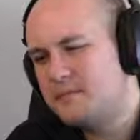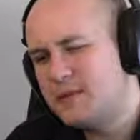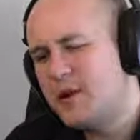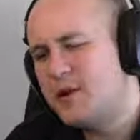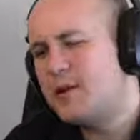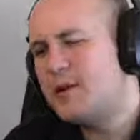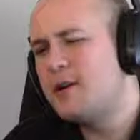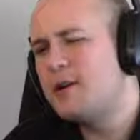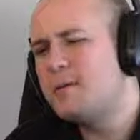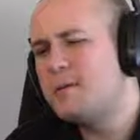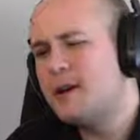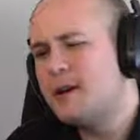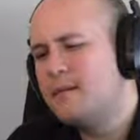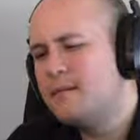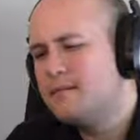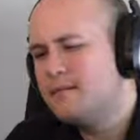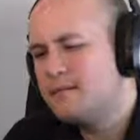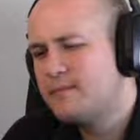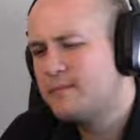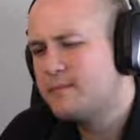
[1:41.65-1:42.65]
No, it couldn't be,
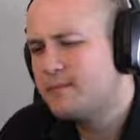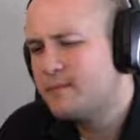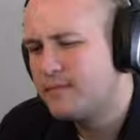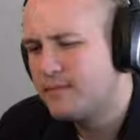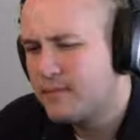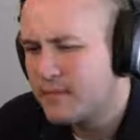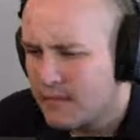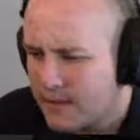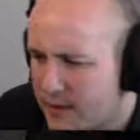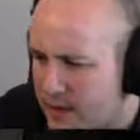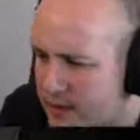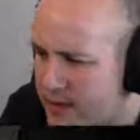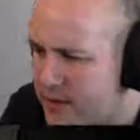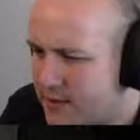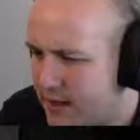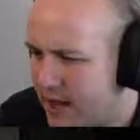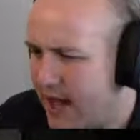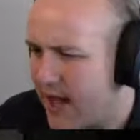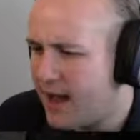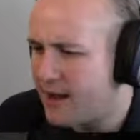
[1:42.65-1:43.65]
because
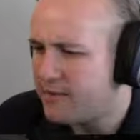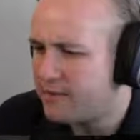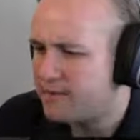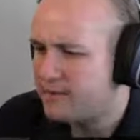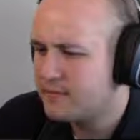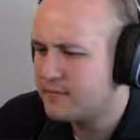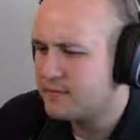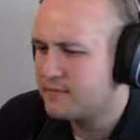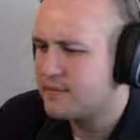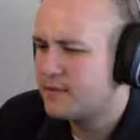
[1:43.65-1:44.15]
there's a half.